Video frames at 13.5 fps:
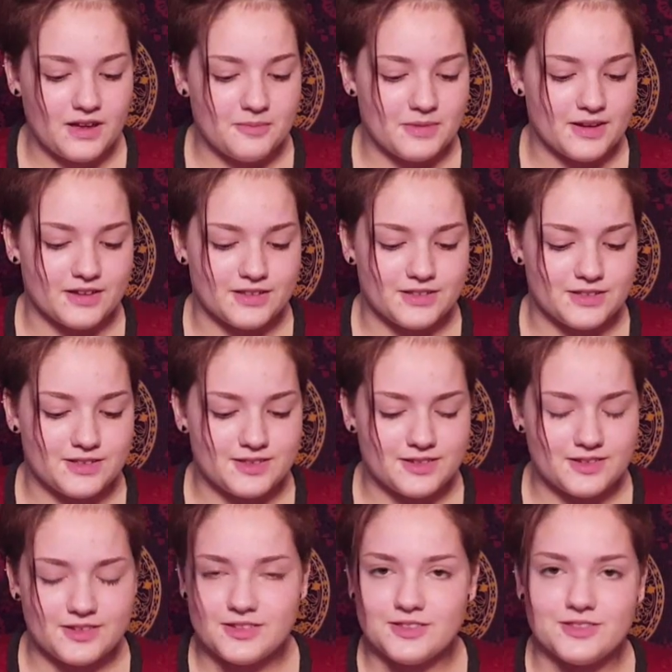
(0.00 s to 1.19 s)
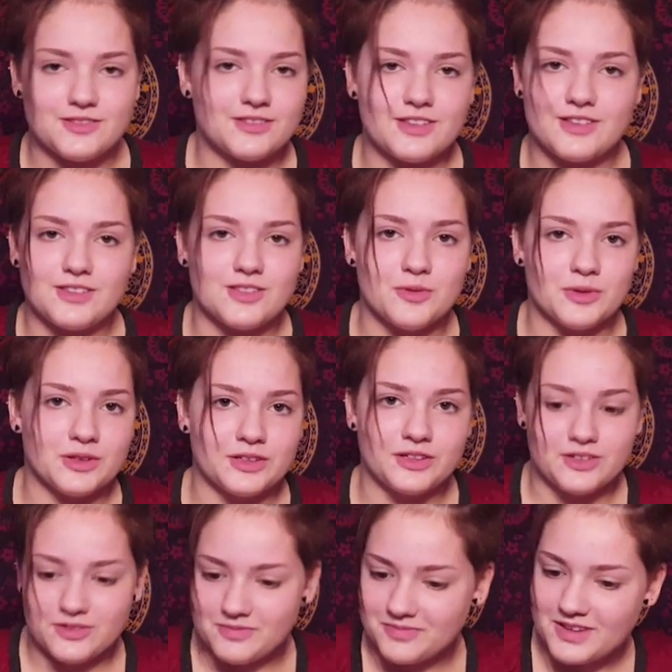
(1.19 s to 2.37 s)
because they're really
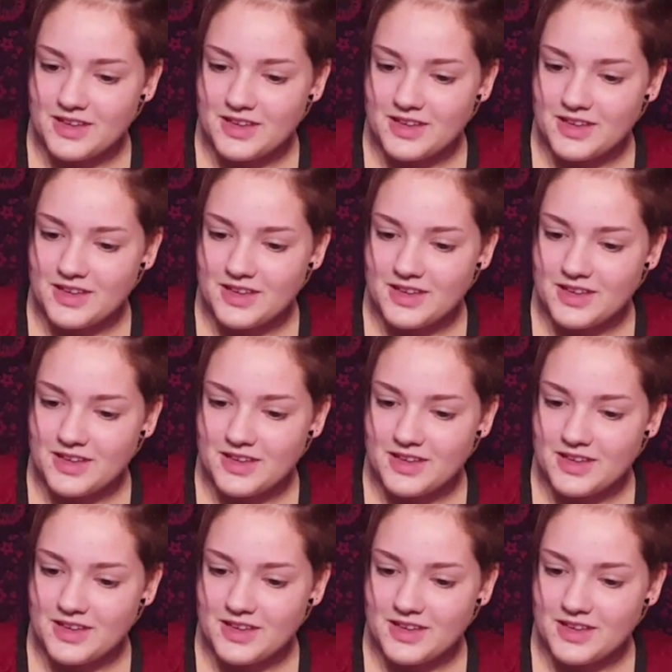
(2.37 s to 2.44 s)
good.